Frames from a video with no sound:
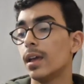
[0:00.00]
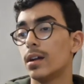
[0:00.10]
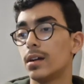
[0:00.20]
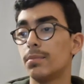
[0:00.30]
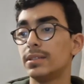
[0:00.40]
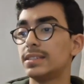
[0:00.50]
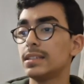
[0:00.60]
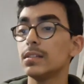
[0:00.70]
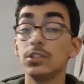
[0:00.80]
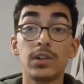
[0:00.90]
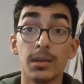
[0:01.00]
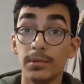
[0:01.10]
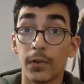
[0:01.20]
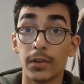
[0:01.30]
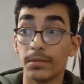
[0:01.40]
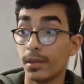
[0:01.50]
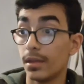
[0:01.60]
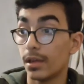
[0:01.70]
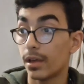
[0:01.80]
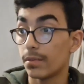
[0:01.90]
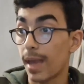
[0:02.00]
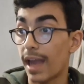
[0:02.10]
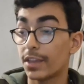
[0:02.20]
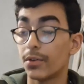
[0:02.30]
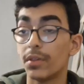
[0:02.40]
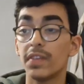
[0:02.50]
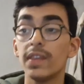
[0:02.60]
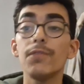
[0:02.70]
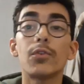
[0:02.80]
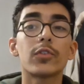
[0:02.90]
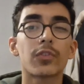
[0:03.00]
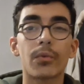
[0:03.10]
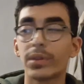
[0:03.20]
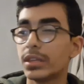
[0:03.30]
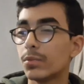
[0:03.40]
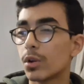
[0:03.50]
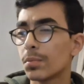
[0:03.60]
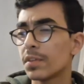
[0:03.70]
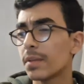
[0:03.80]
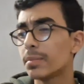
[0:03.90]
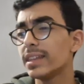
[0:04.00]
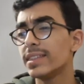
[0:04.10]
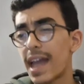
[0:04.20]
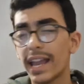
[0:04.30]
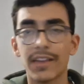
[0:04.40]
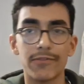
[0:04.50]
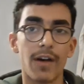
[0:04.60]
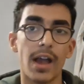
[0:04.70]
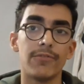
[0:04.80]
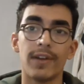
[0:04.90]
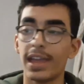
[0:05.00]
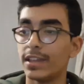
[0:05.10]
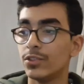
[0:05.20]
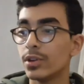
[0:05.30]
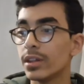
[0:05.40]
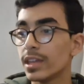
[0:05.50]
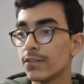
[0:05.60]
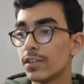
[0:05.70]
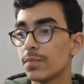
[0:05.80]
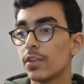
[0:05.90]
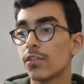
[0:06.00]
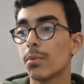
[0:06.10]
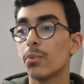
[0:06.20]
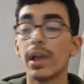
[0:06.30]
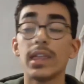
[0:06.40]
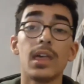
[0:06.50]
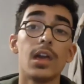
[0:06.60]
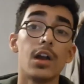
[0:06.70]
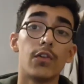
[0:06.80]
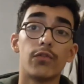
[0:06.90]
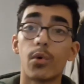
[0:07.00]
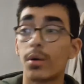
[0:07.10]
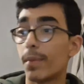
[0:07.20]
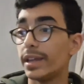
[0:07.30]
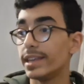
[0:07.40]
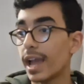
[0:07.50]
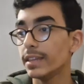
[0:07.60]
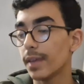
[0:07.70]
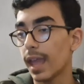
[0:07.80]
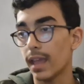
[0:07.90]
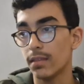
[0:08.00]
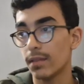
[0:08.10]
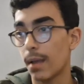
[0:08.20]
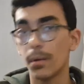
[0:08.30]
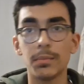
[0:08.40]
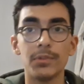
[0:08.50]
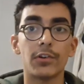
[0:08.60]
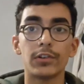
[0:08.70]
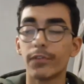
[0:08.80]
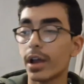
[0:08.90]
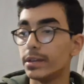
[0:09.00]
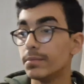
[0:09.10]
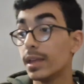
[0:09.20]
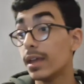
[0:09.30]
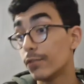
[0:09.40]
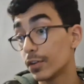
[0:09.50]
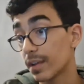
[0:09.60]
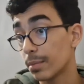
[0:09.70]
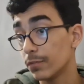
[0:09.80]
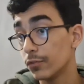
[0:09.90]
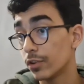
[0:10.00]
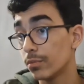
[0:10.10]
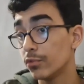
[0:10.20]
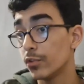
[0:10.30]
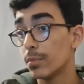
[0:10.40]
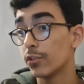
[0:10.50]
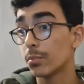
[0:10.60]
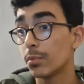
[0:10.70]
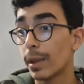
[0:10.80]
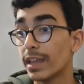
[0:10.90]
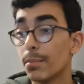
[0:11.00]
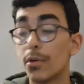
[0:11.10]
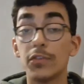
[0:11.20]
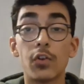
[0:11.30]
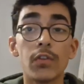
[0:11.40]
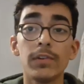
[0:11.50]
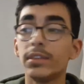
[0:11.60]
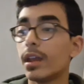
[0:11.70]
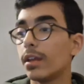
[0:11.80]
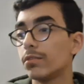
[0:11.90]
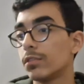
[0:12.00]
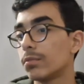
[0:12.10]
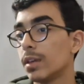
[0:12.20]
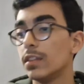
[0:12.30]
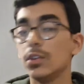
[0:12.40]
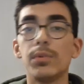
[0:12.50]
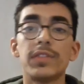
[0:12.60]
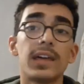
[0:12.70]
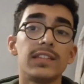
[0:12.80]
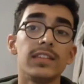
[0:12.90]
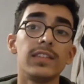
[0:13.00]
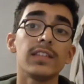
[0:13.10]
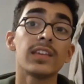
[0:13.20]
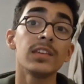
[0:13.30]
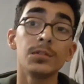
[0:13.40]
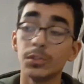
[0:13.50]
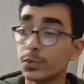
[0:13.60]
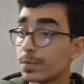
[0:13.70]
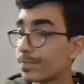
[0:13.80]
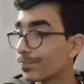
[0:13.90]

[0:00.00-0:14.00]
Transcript: But still, you gotta be very accurate. c4 does not really work because I play knight a5, and you gotta give this bishop away for my knight, and I'm gonna be very fine. For example, if you try to move your bishop away and preserve it, then I just hit you with knight c6 and you'll lose.